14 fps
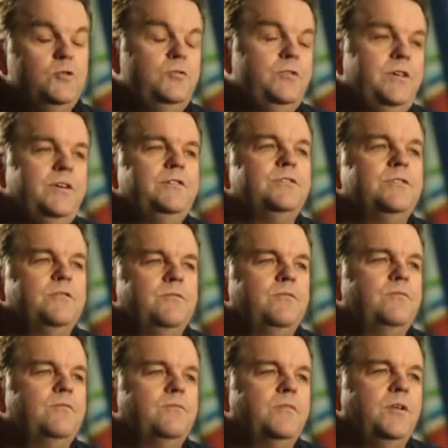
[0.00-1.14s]
two years that
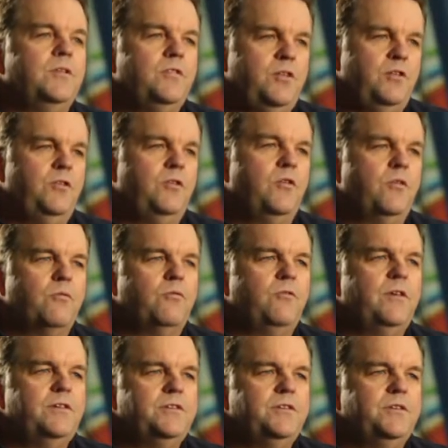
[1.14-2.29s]
have continued on through
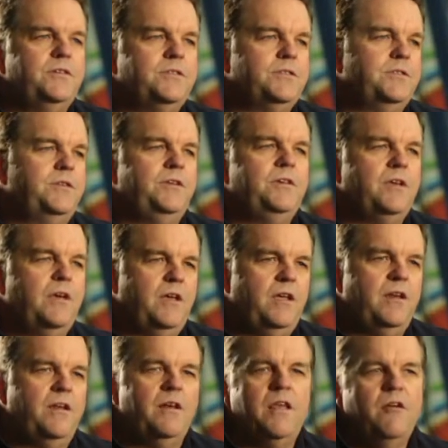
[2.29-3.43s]
their TEC
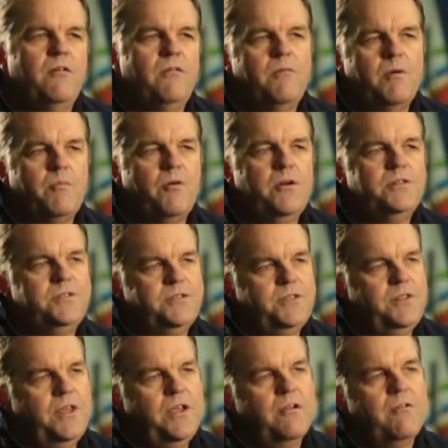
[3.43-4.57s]
and are now apprentices
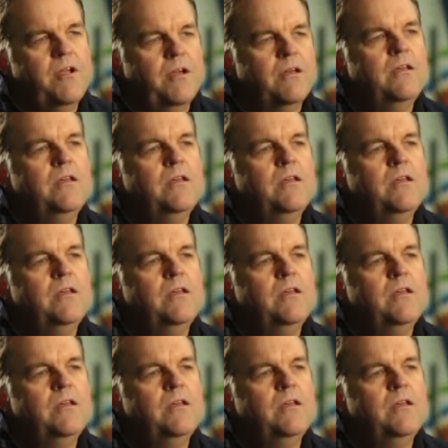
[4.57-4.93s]
in the area.